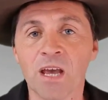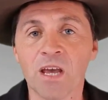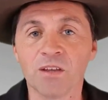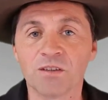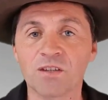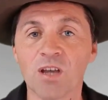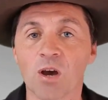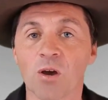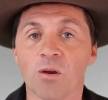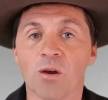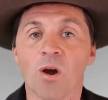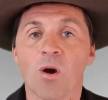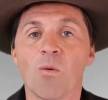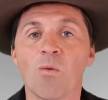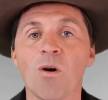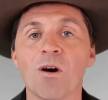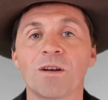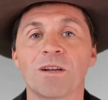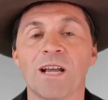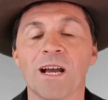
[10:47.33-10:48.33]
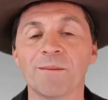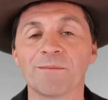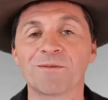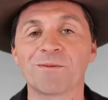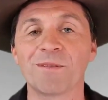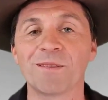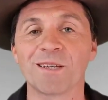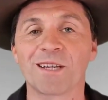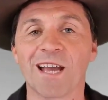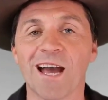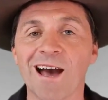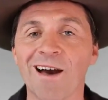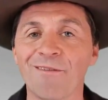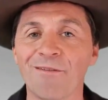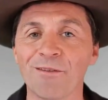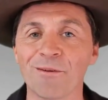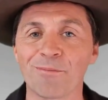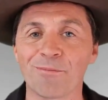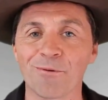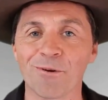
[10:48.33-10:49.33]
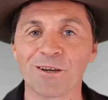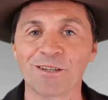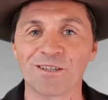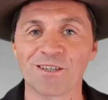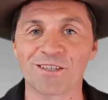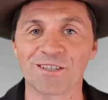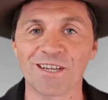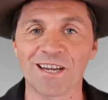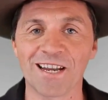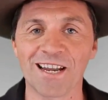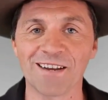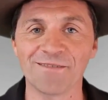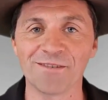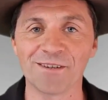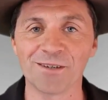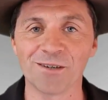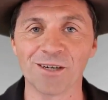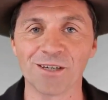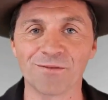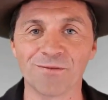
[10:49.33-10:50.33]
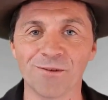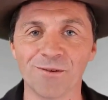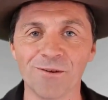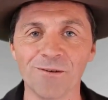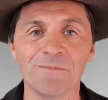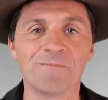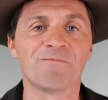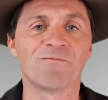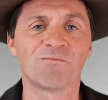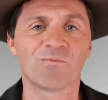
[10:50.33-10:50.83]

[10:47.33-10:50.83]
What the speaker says: So what comes with the car for the price you see it advertised for?